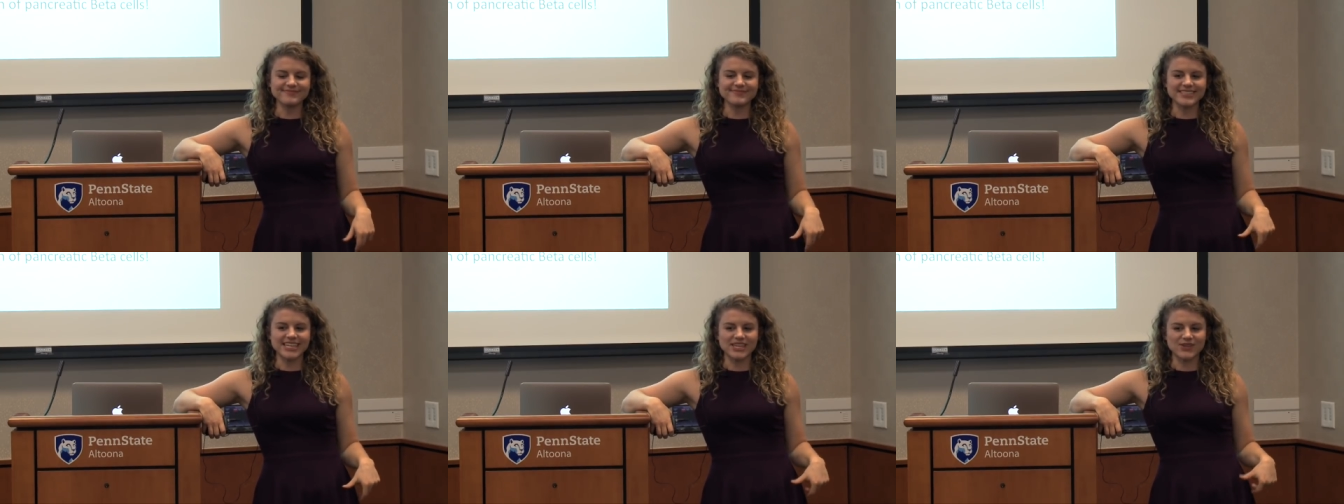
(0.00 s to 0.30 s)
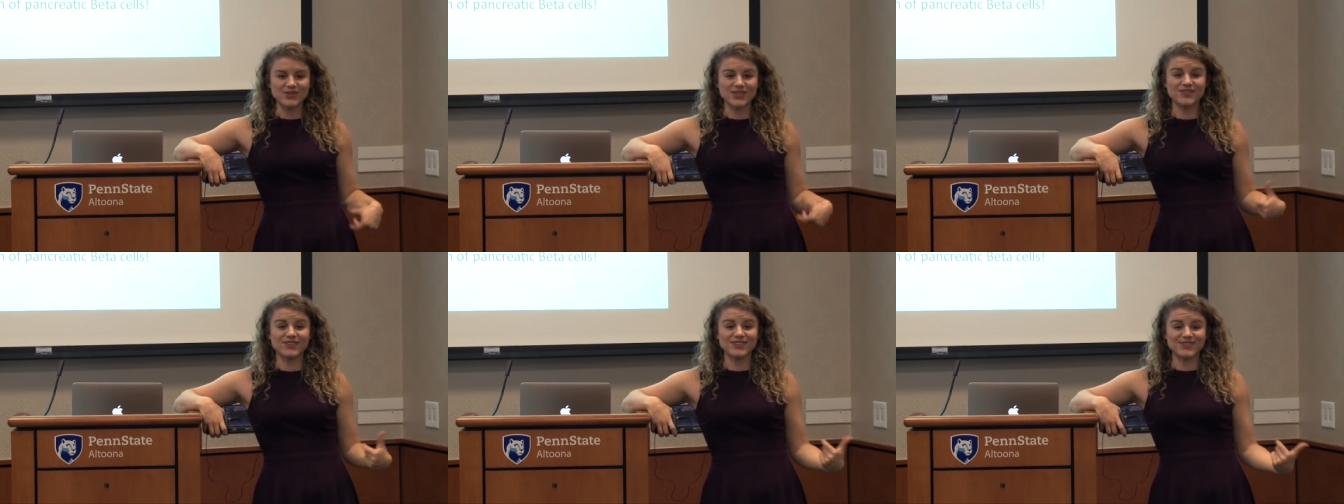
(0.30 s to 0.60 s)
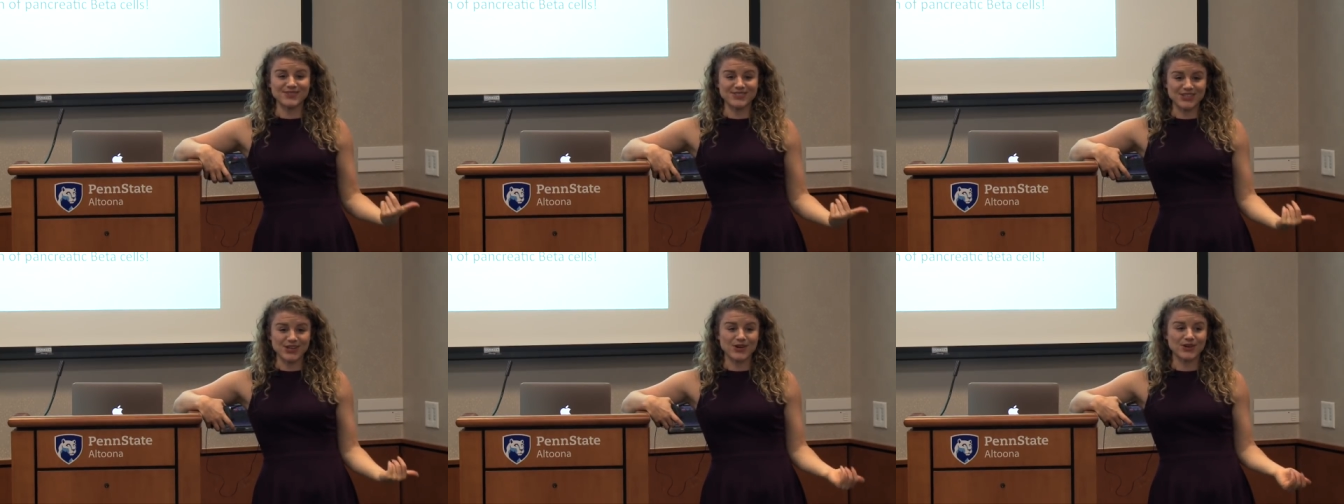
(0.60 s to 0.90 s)
And then whenever he
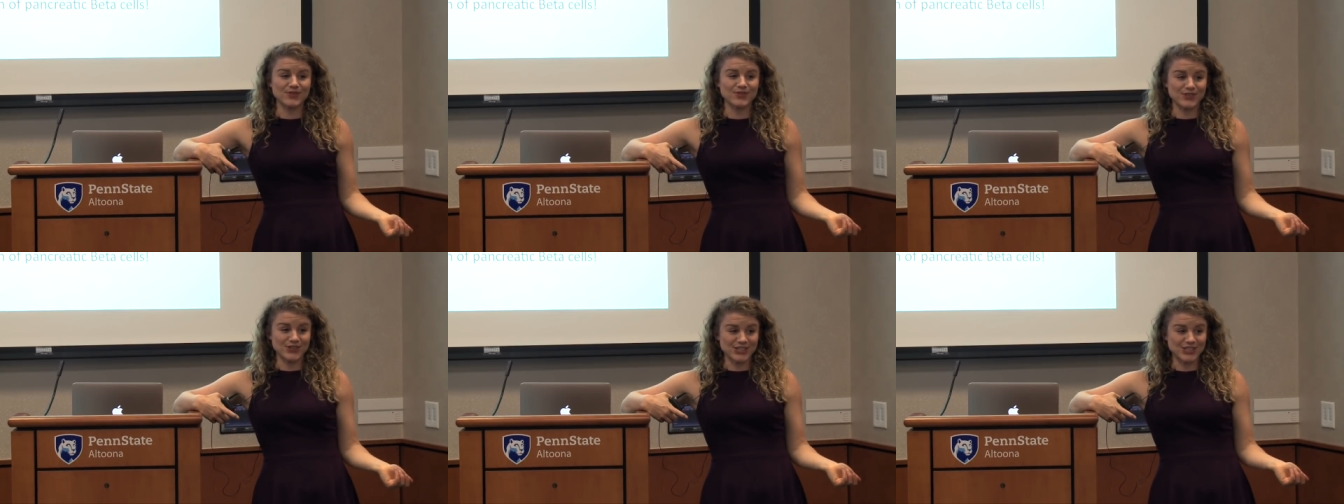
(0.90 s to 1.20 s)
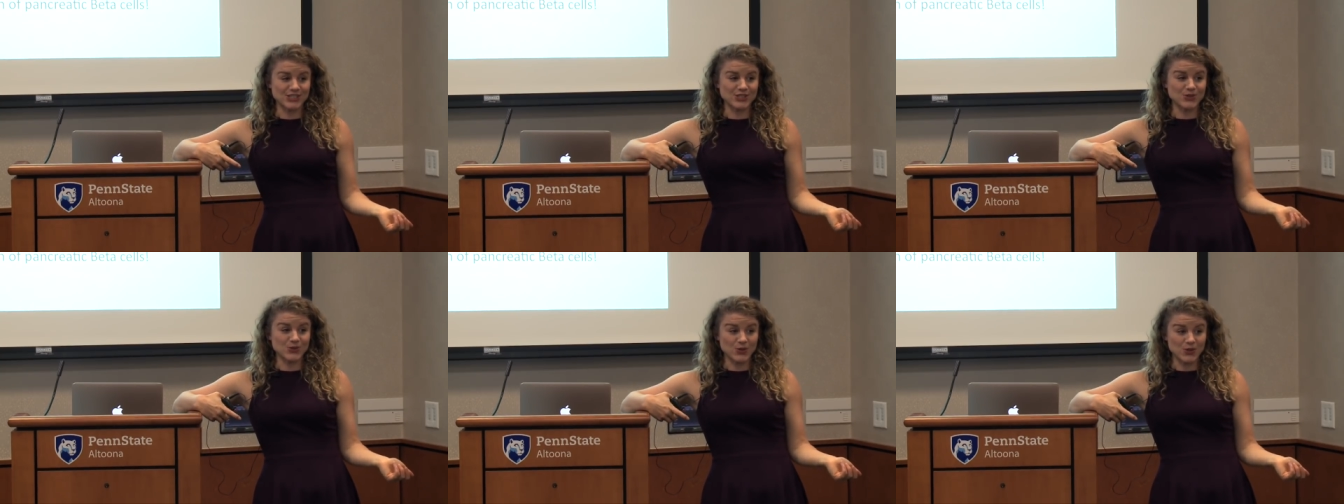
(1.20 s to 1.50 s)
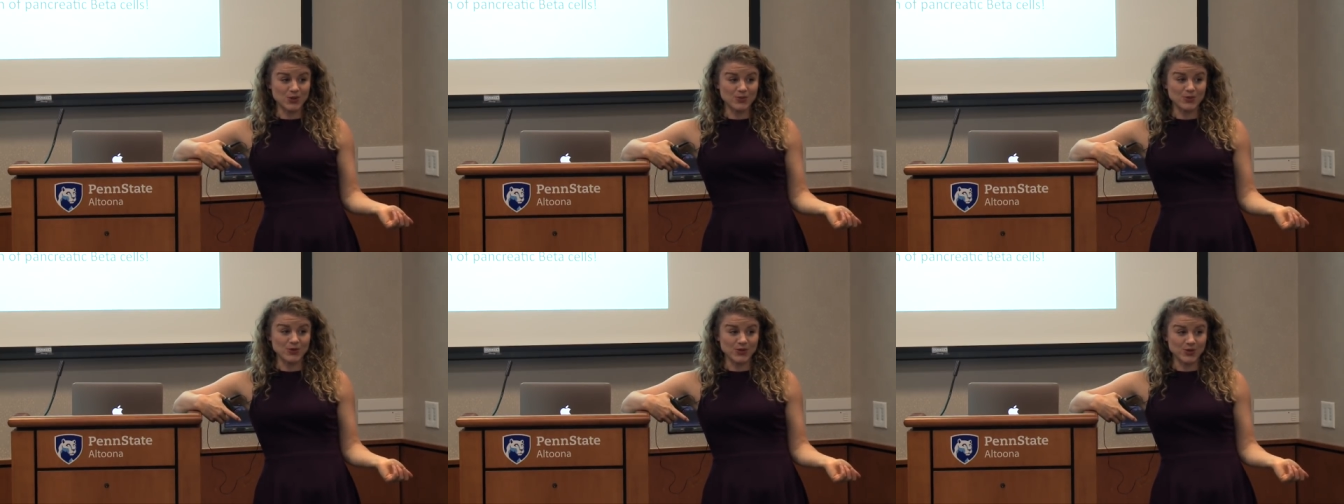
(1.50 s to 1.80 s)
was going for his
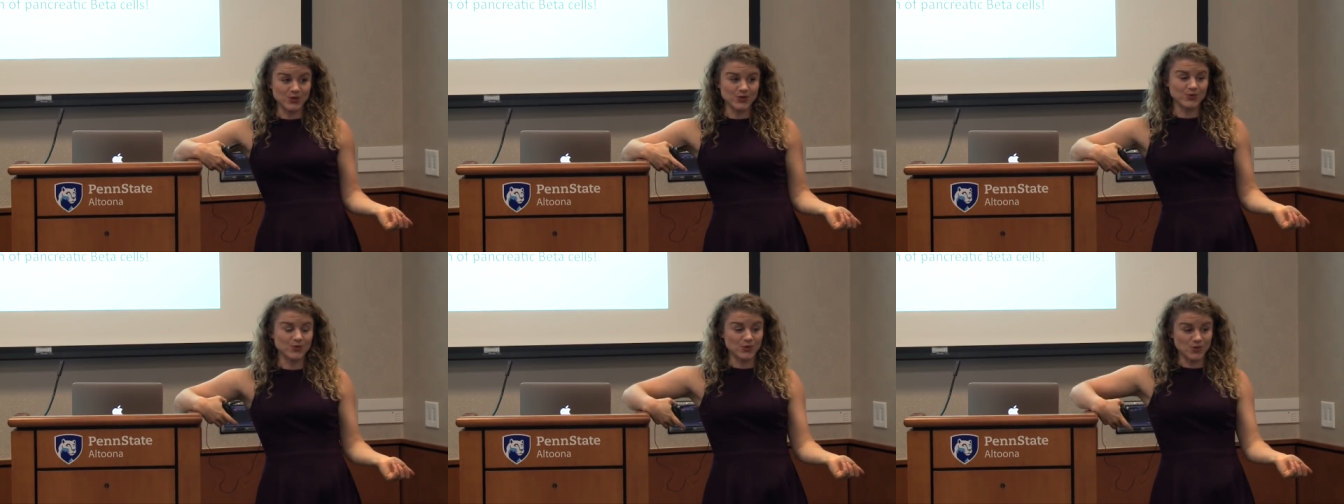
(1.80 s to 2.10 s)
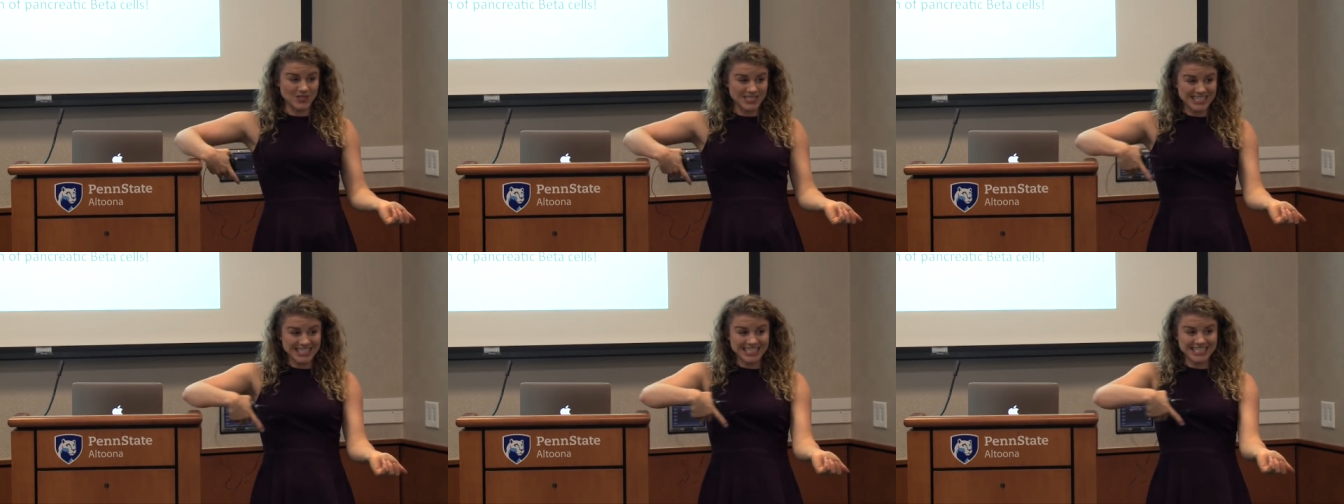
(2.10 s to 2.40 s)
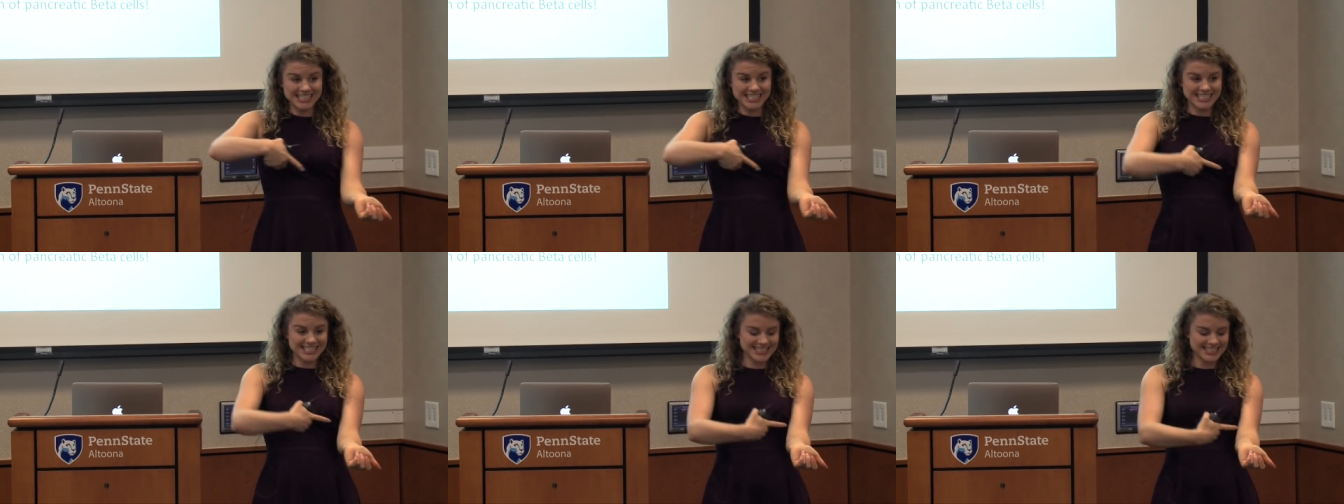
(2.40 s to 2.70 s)
normal
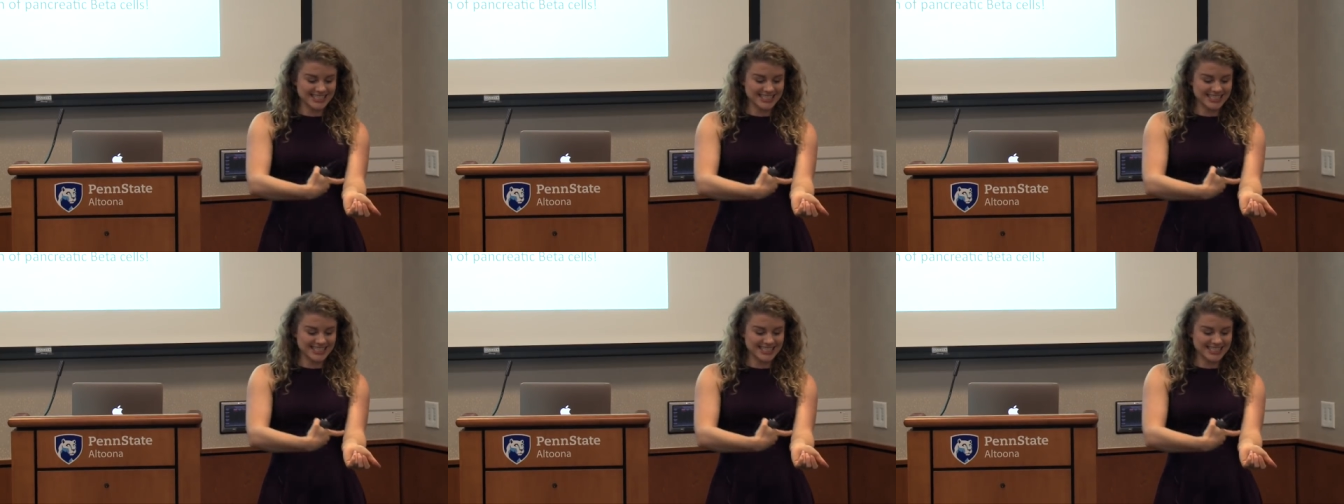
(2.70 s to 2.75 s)
routine